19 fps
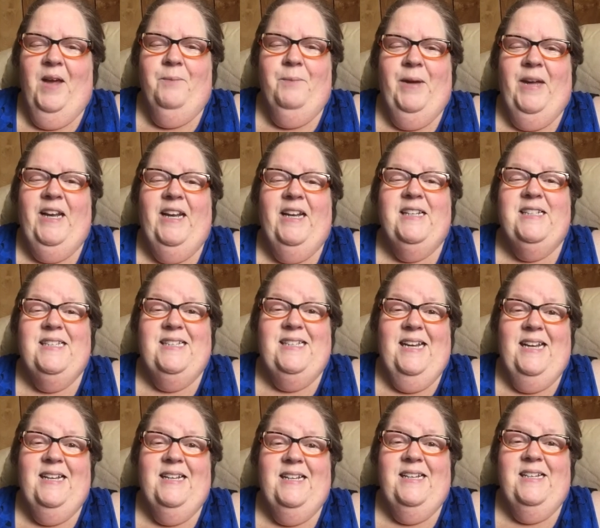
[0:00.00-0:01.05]
but it's
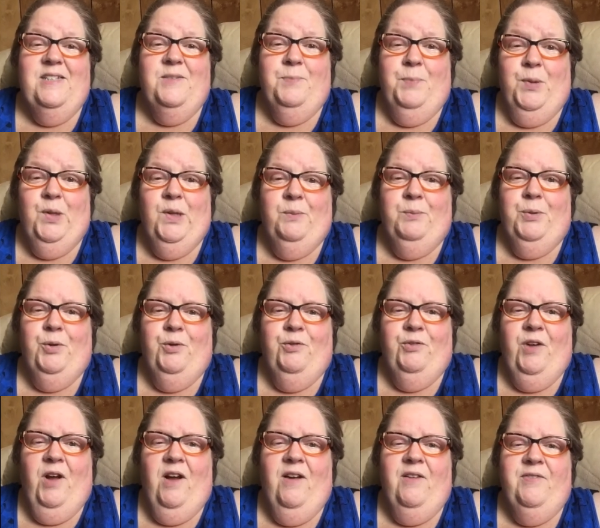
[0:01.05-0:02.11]
Sandy's
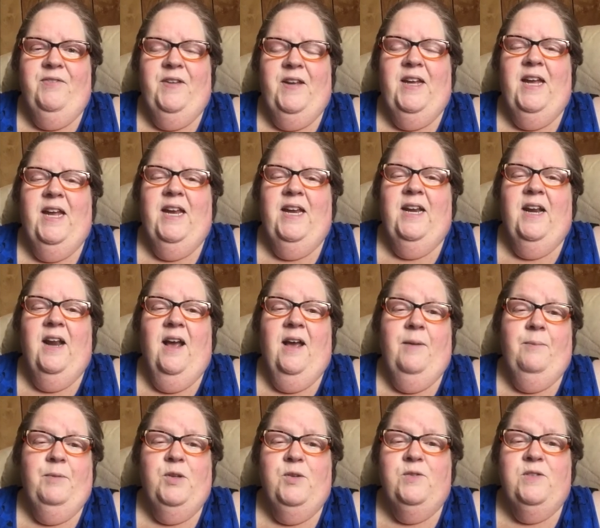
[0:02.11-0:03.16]
bulletproof coffee and
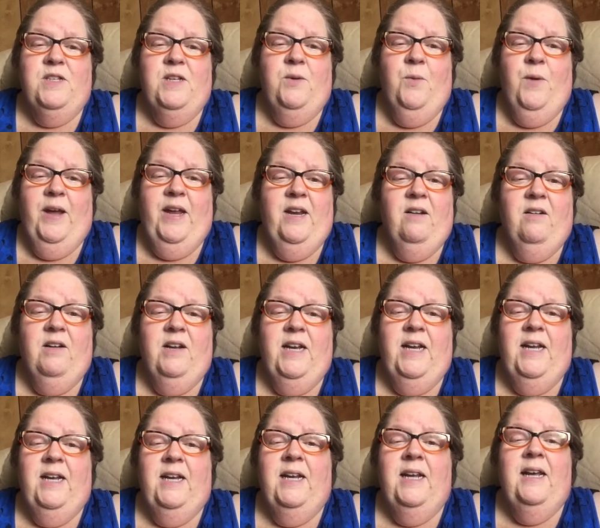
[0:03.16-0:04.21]
I'm losing weight on
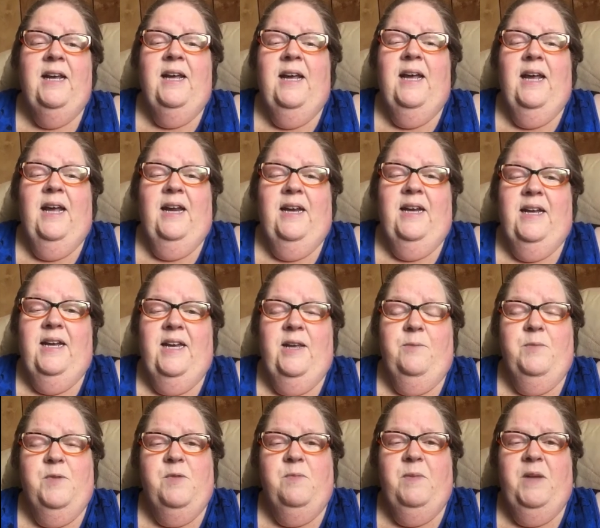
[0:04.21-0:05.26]
it and it
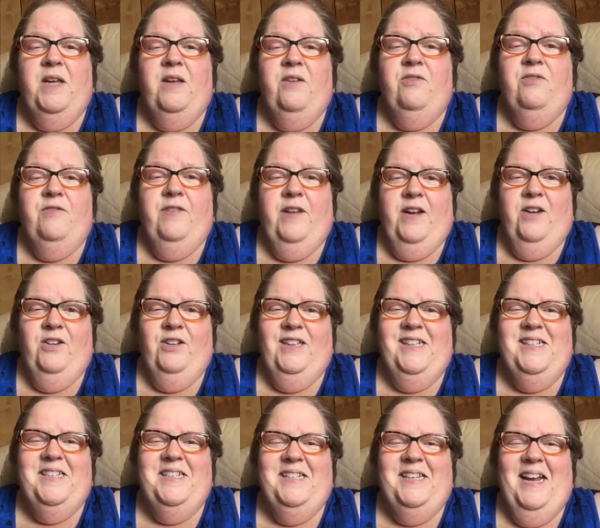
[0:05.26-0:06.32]
keeps me
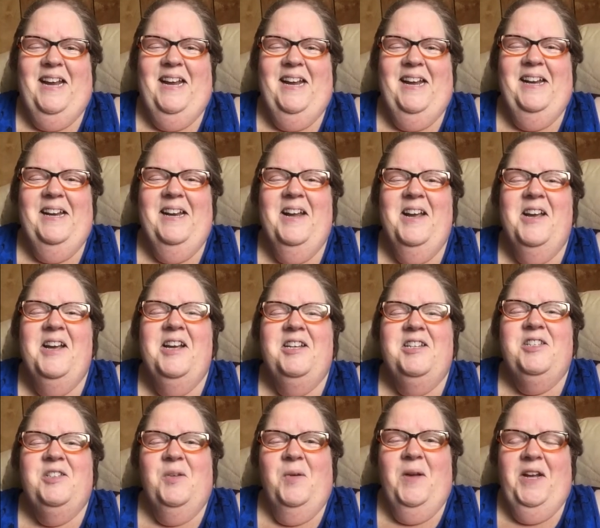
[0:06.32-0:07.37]
fairly sane.
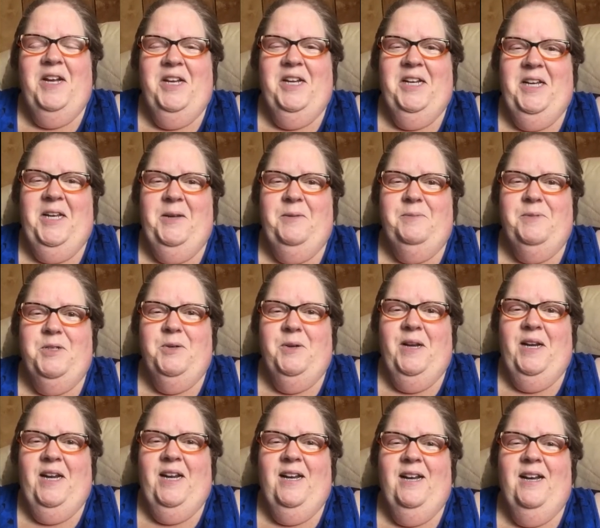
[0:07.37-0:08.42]
So I'm going to keep
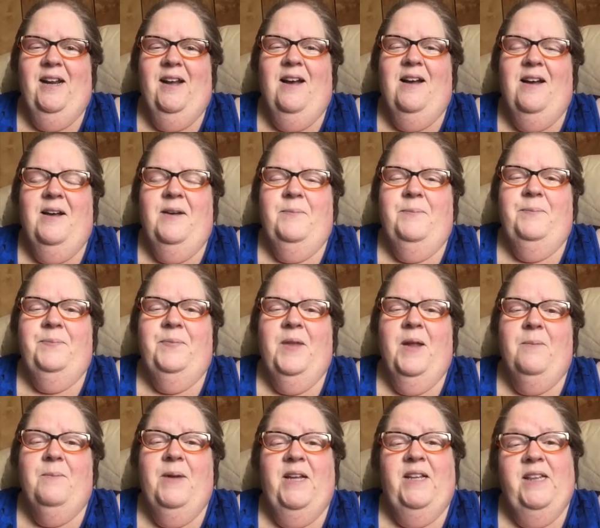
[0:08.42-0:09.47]
doing it. Um,
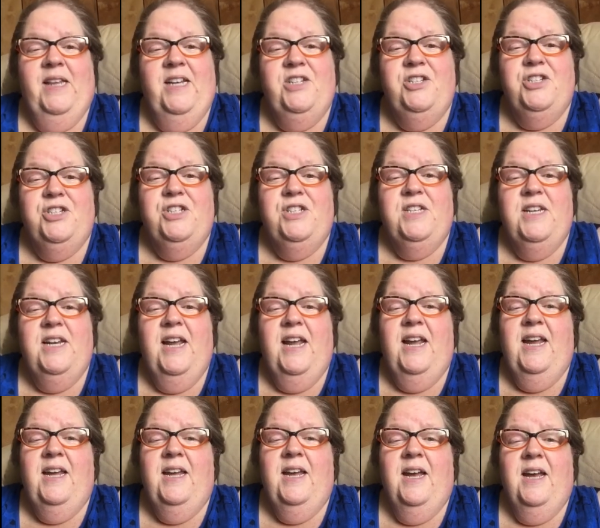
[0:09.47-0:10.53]
my lunch
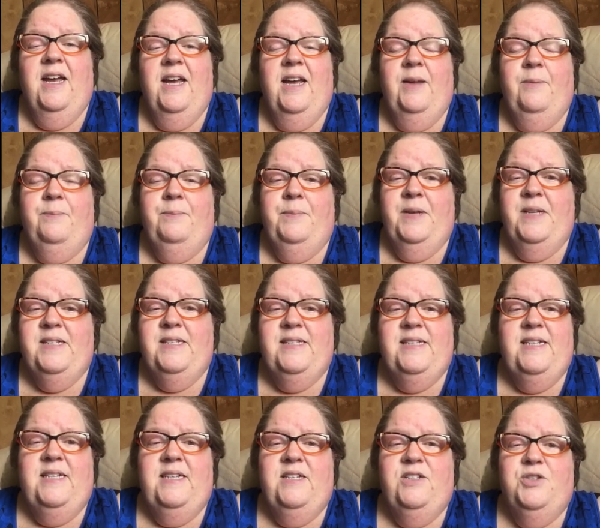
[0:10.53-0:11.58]
today, I'm
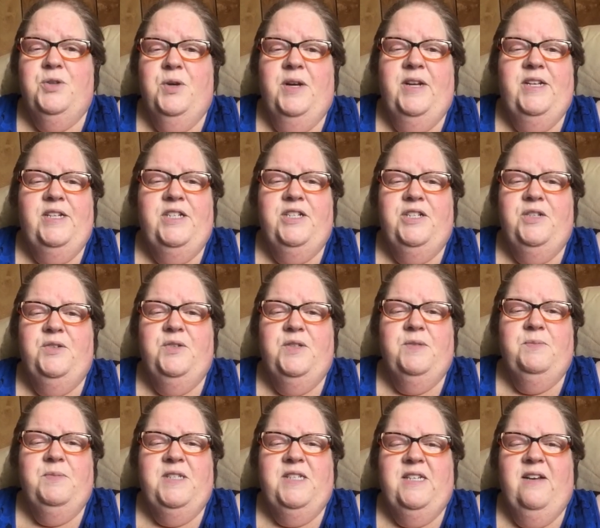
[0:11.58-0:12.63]
busy trying to do
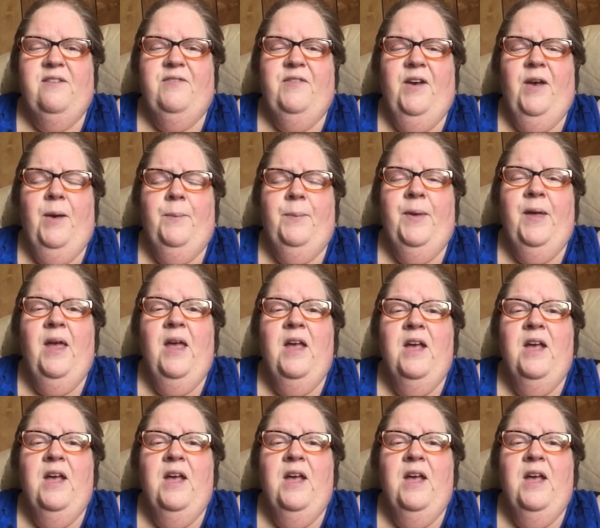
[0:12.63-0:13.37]
some stuff up.